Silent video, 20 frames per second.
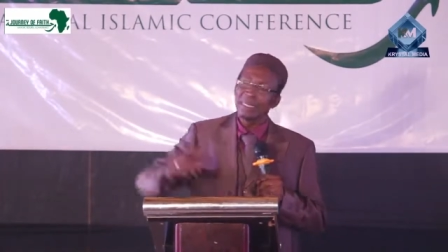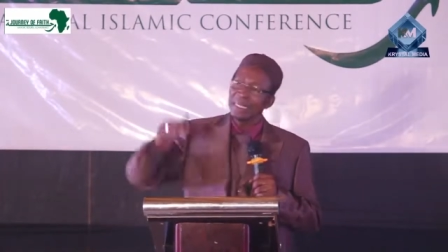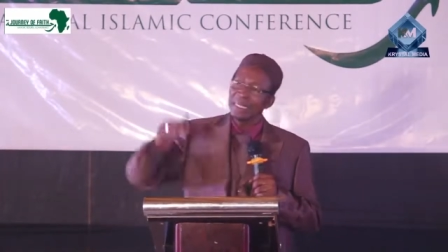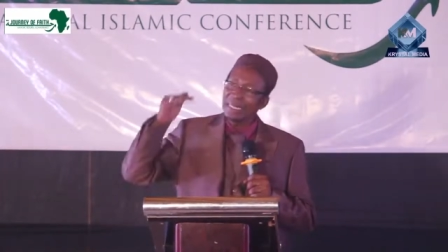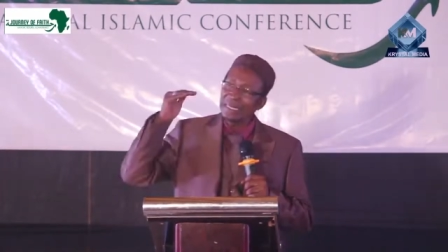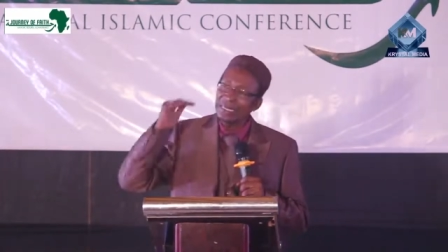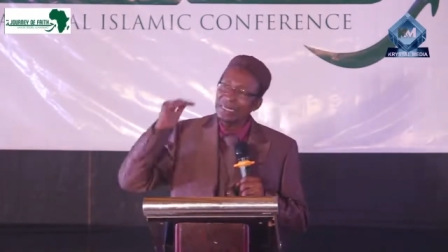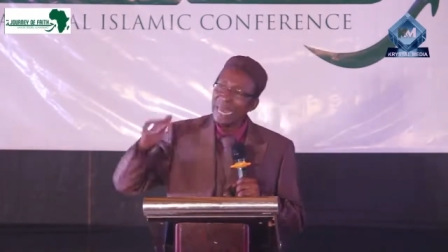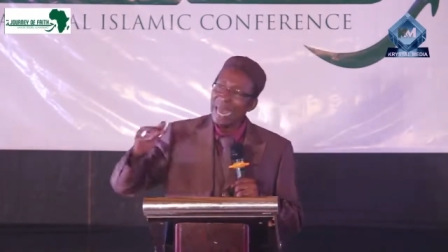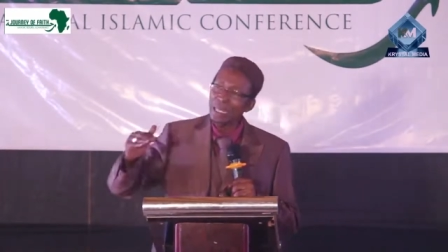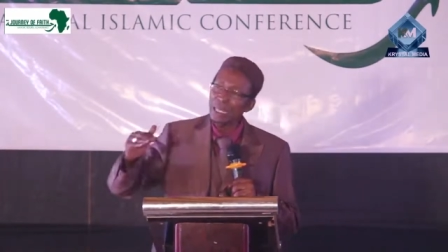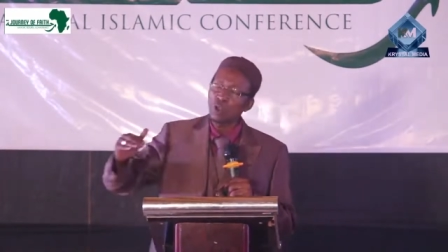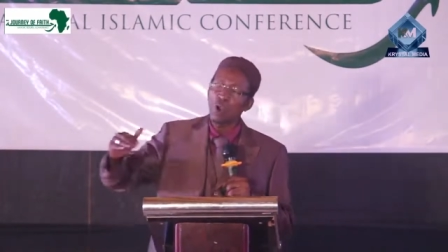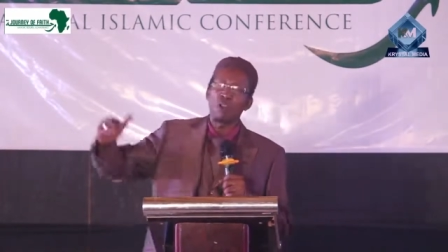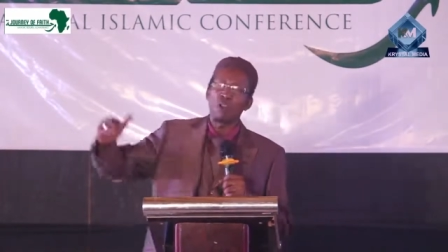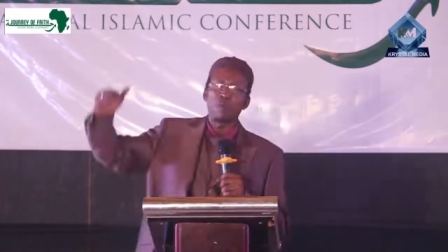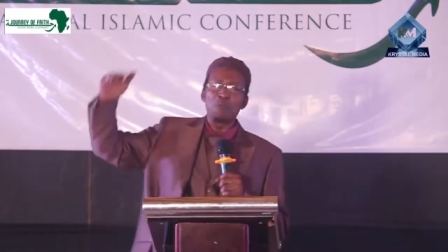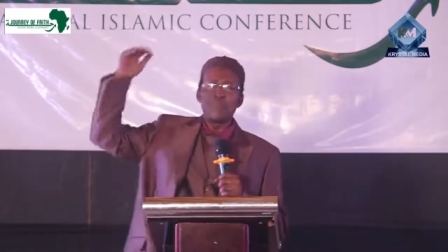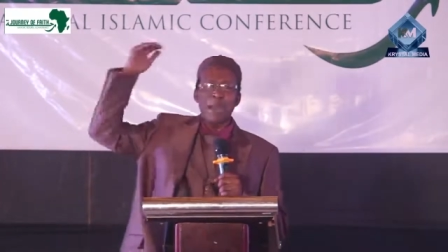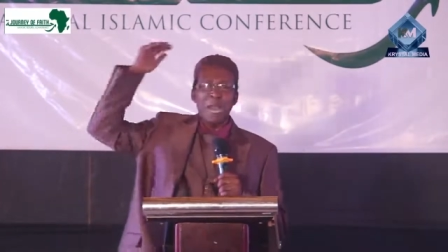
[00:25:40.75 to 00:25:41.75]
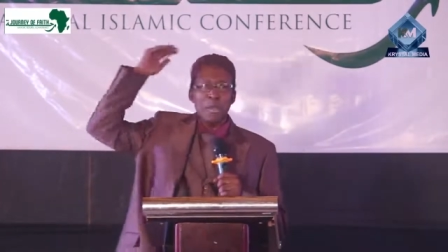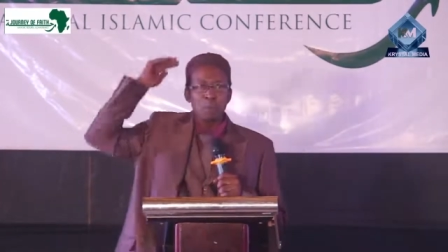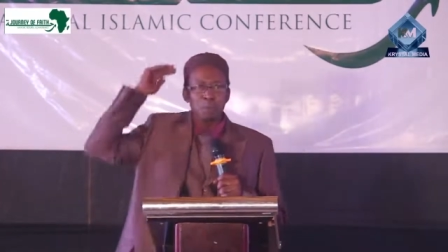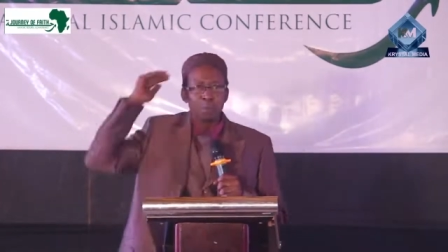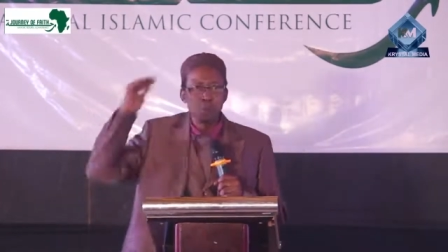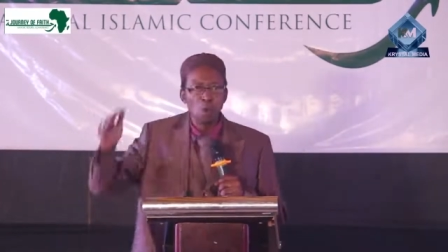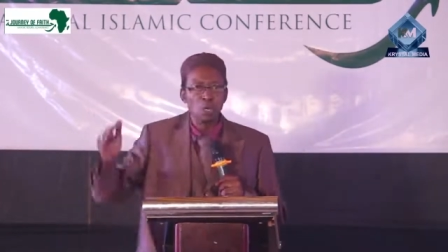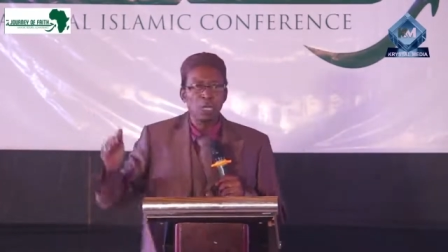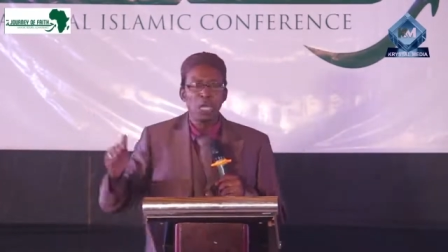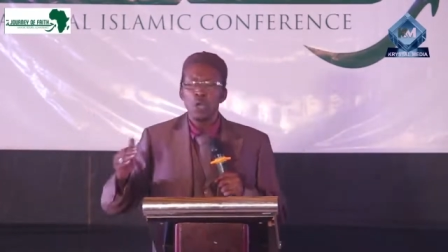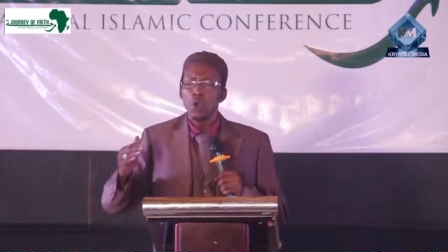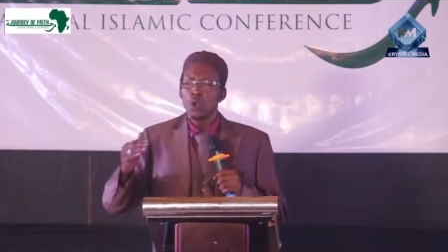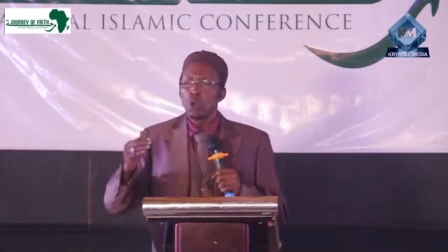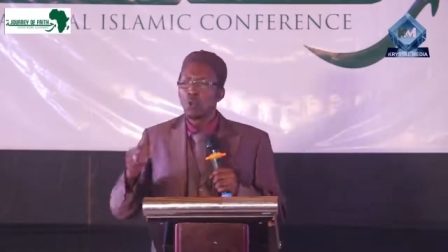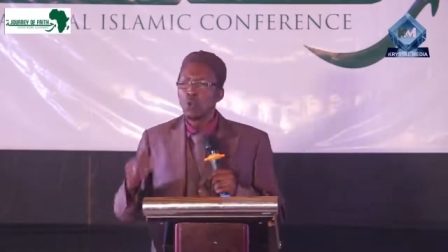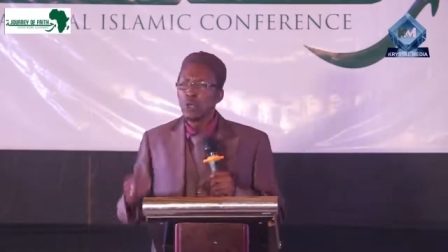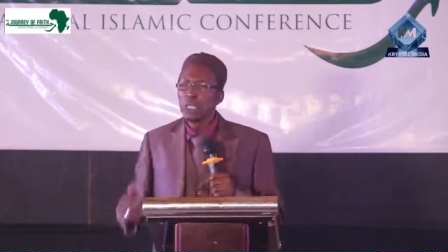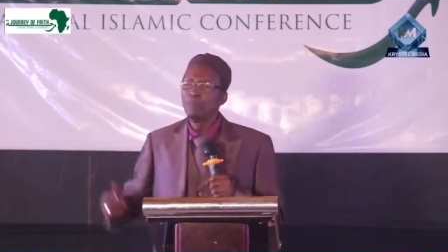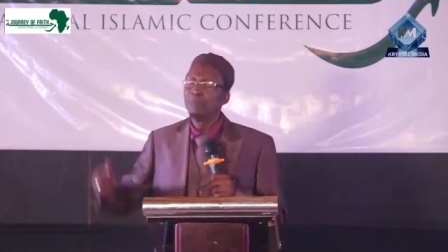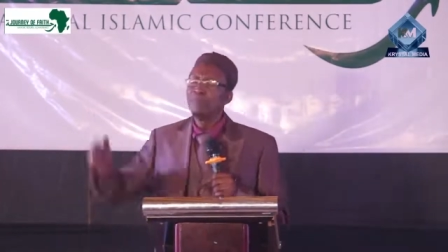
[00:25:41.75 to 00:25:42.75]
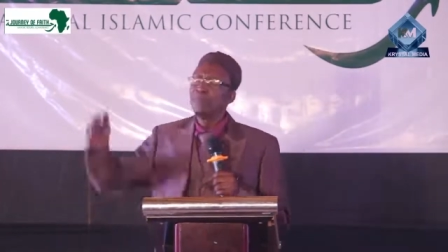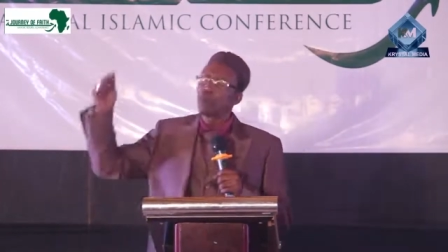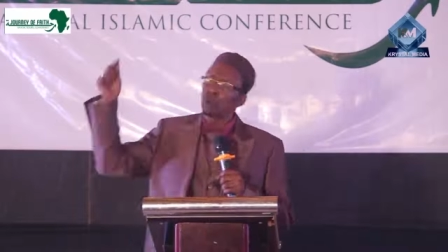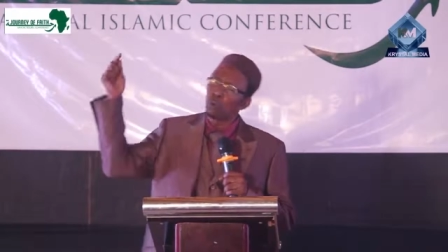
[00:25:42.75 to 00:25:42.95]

the chart of my book will be